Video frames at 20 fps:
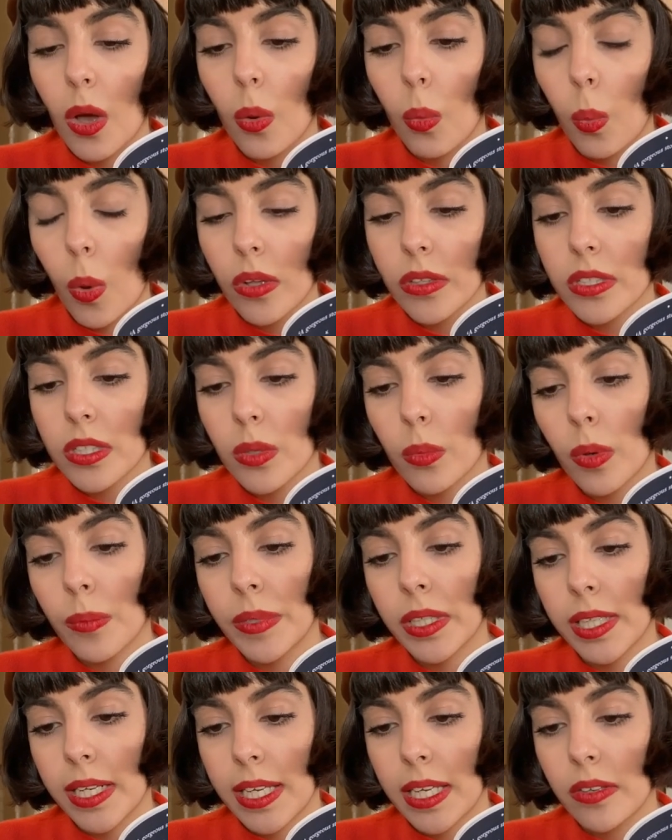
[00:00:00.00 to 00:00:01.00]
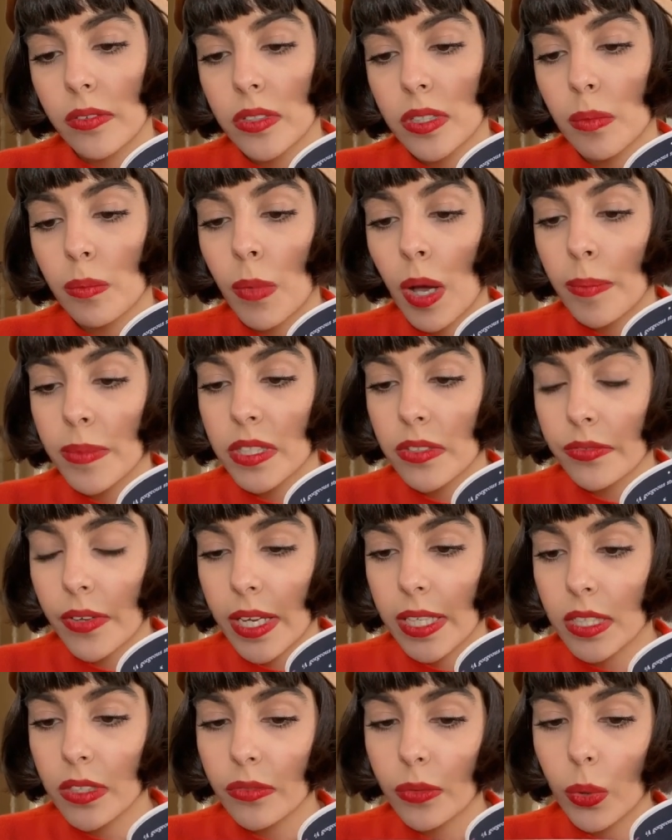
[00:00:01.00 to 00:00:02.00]
Once the woman leaves, Mum's
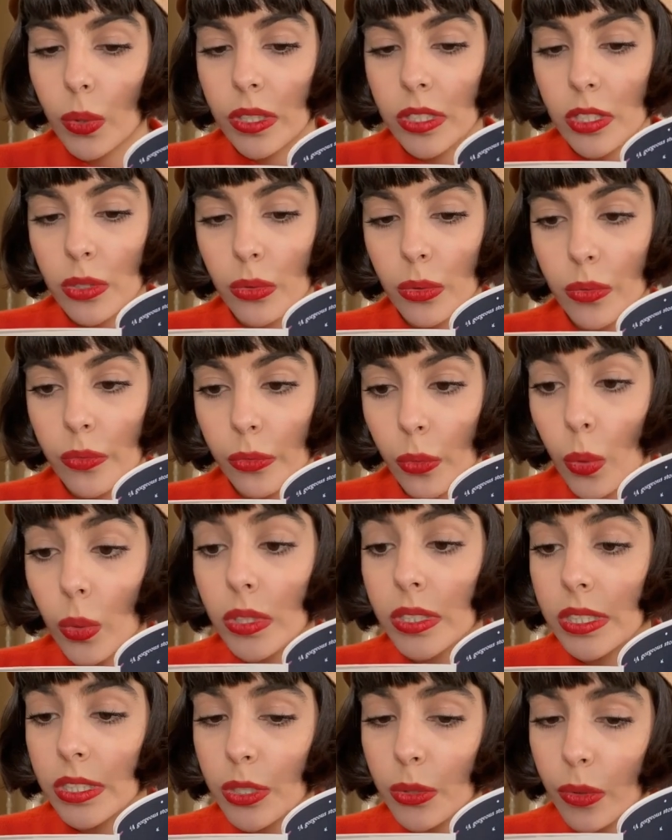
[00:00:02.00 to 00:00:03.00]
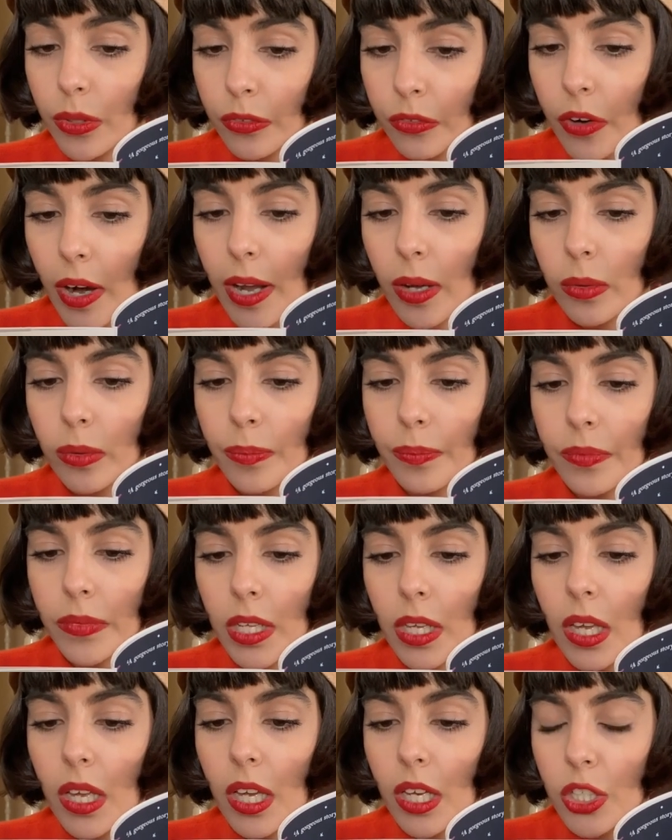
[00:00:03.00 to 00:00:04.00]
face falls into a frown.
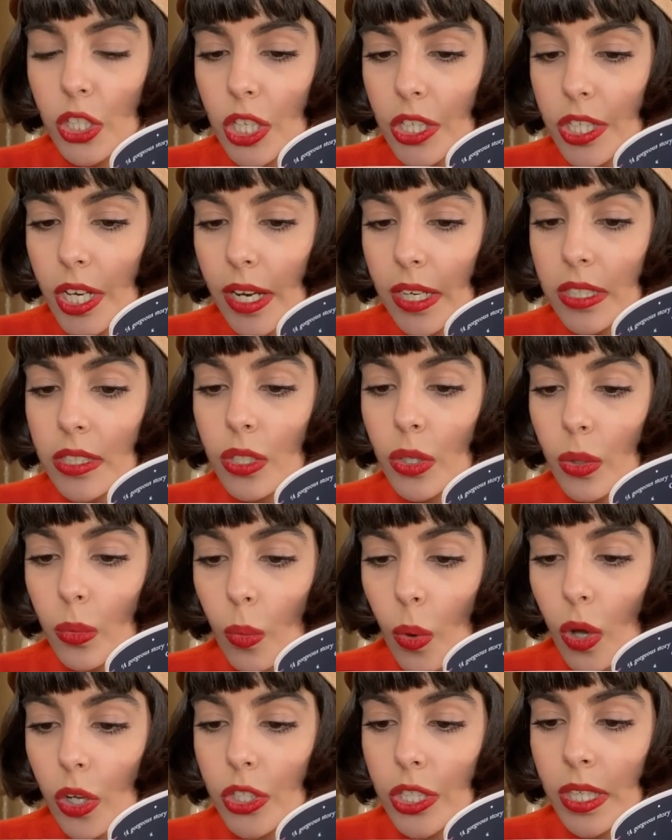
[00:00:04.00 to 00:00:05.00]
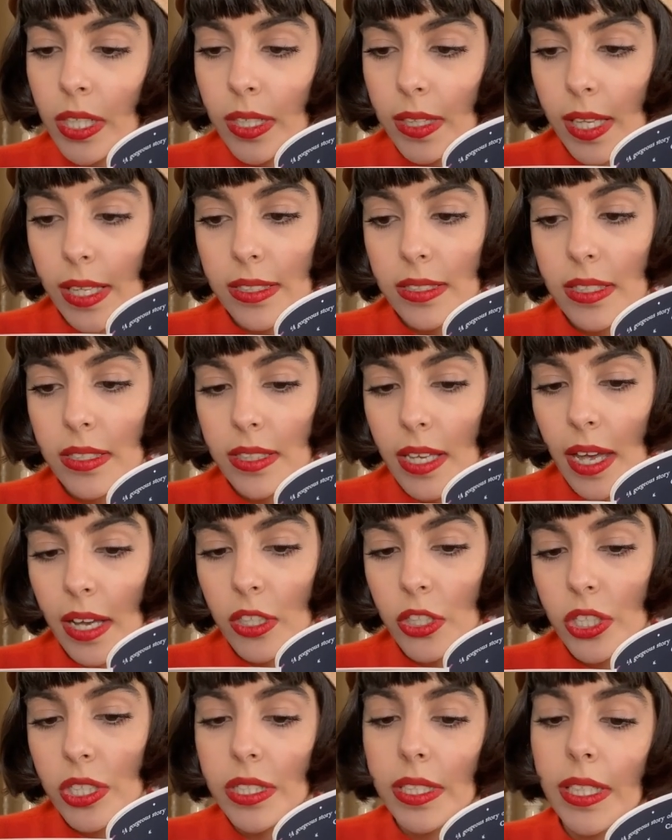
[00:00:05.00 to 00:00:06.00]
She checks her watch and glances
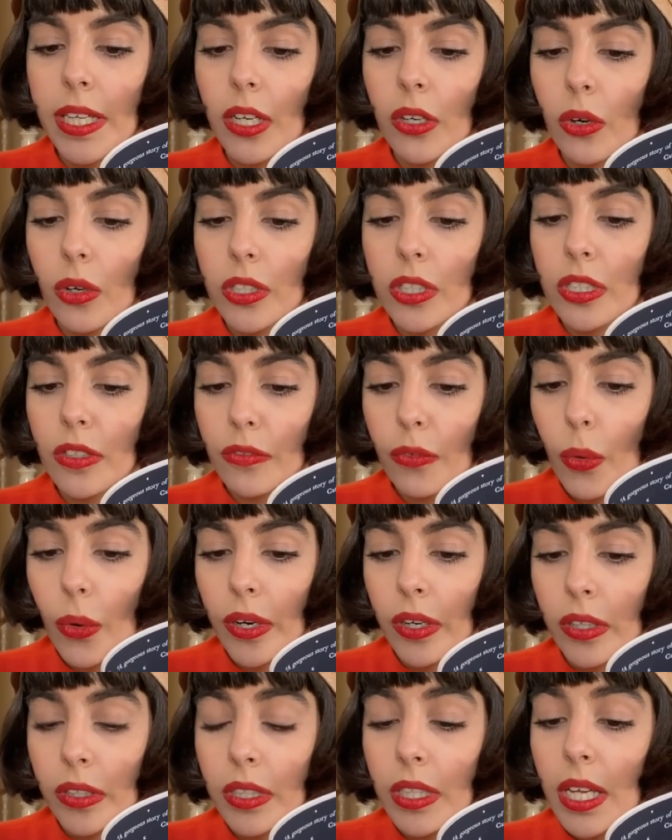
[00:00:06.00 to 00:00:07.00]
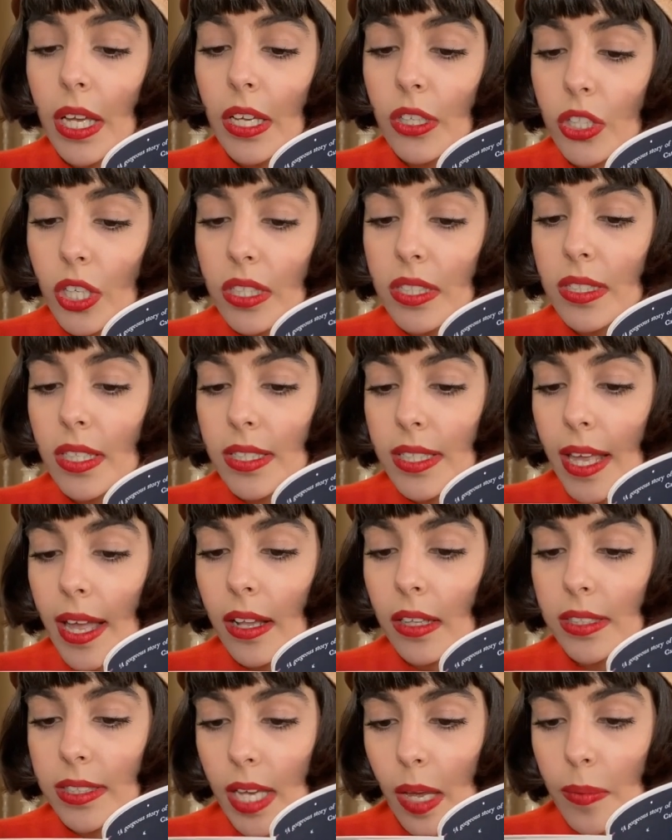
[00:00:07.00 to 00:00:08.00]
anxiously across the foyer, just as
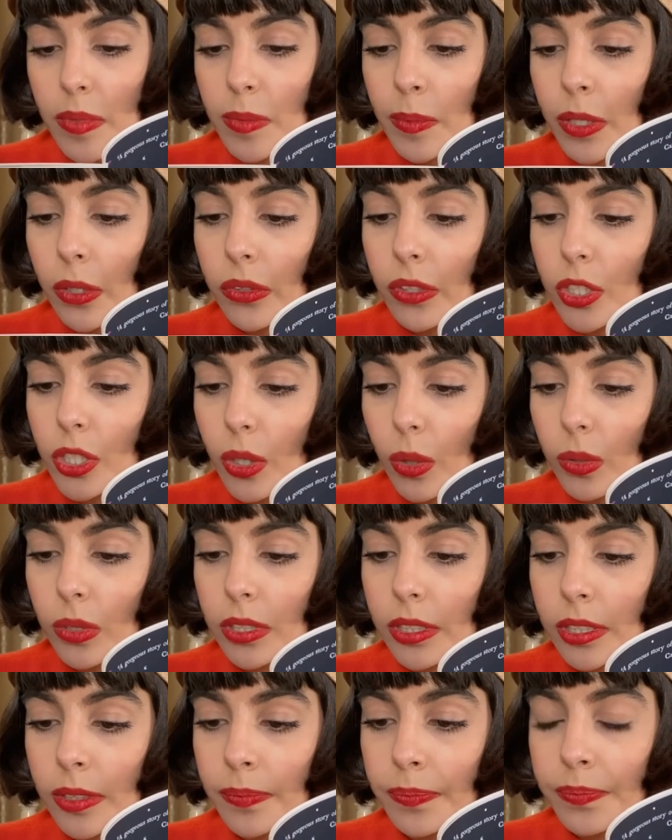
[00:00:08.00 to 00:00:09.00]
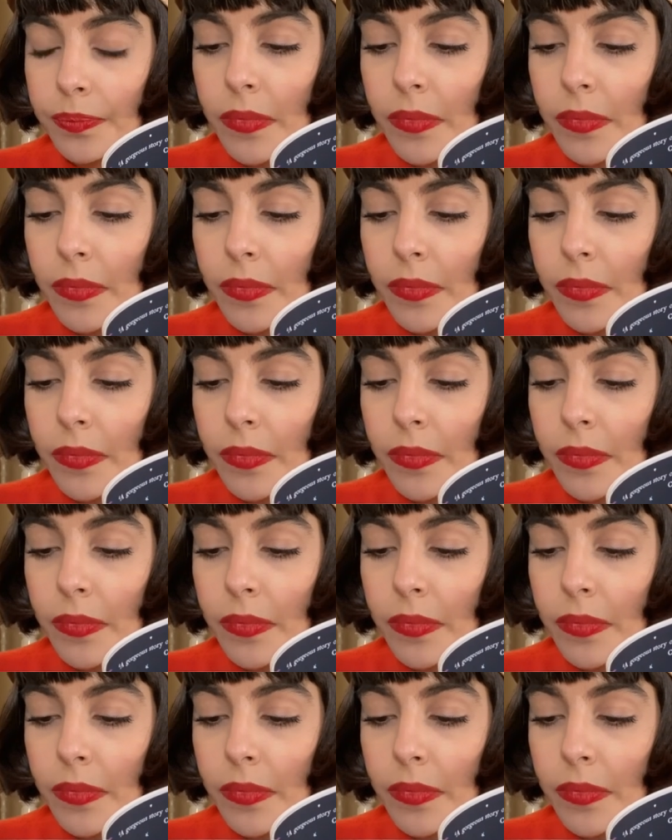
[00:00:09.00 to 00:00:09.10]
Elle taps me on the shoulder.